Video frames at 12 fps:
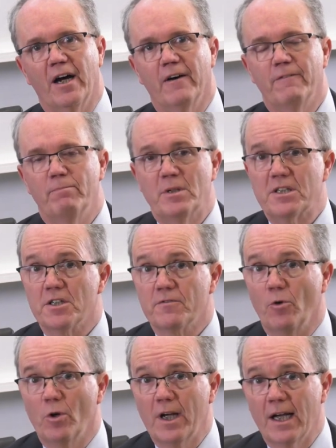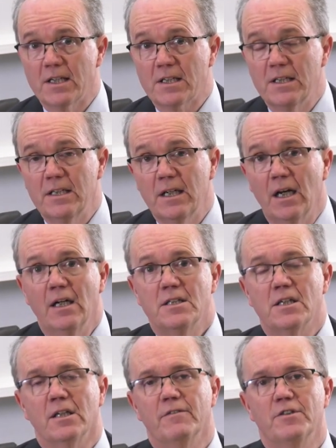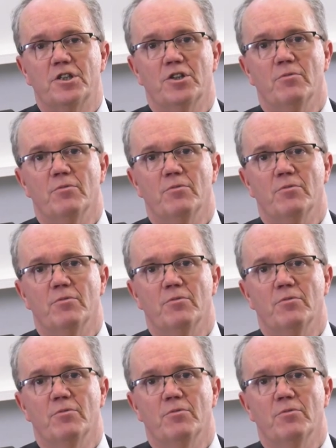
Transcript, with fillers: uh, business forecasting delivered